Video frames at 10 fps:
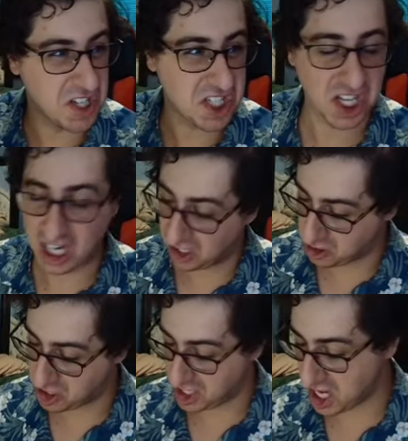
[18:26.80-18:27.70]
fisting
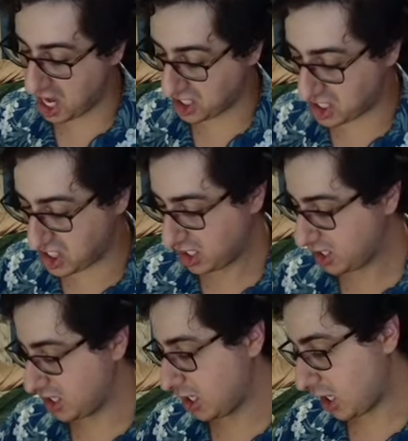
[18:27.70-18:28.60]
energy,
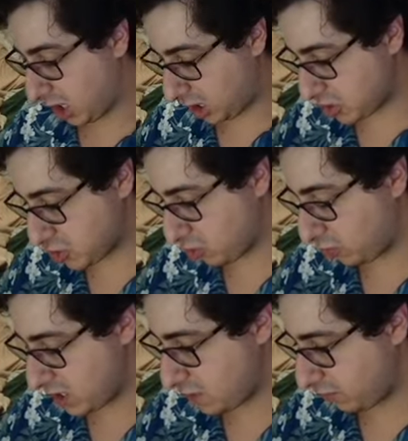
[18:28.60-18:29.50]
yes.
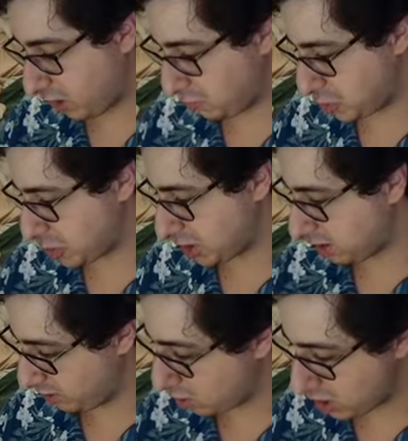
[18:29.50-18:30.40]
Honchkrow evolving
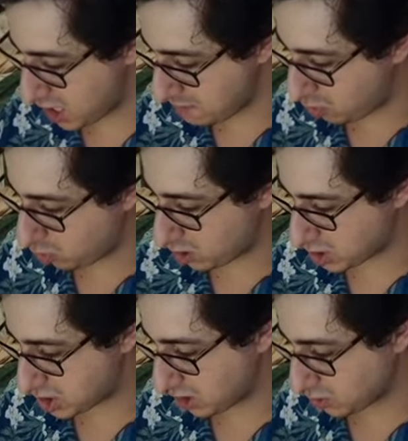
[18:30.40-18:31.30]
shit out here.
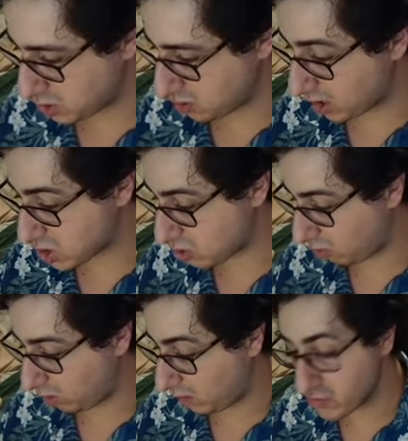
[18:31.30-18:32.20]
Heatmor, single strike
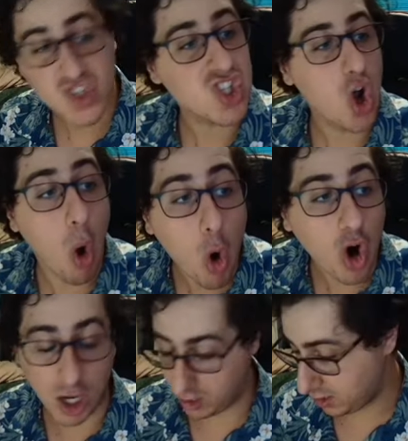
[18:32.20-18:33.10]
scroll of
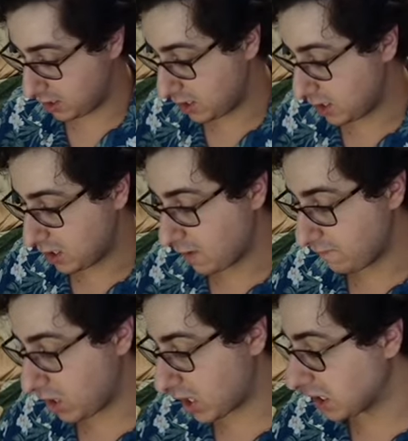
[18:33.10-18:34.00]
scorn.
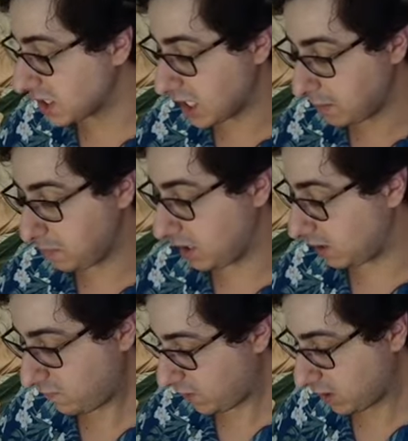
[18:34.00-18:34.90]
Fucking
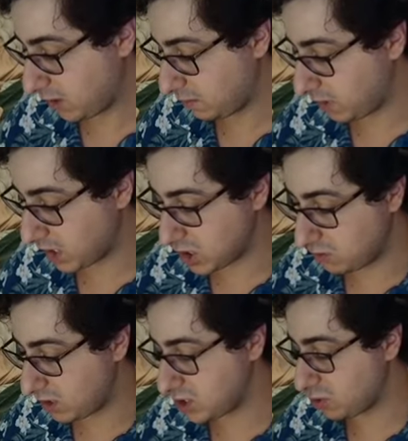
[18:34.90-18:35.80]
Tepig, fucking
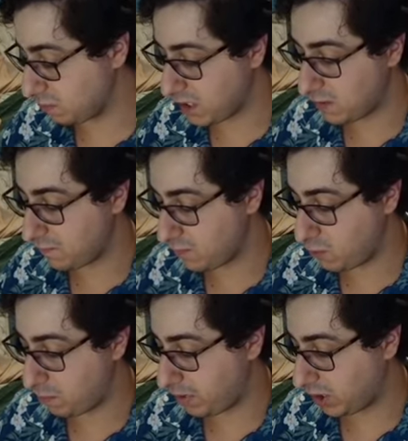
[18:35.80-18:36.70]
Pachirisu, main
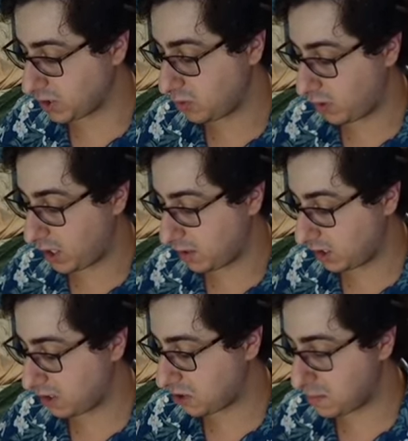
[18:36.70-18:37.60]
food, Baltoy,
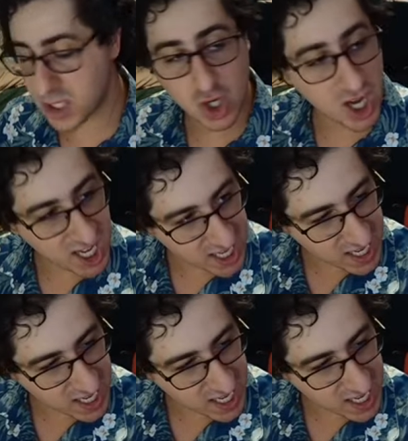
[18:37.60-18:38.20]
Galarian Mister,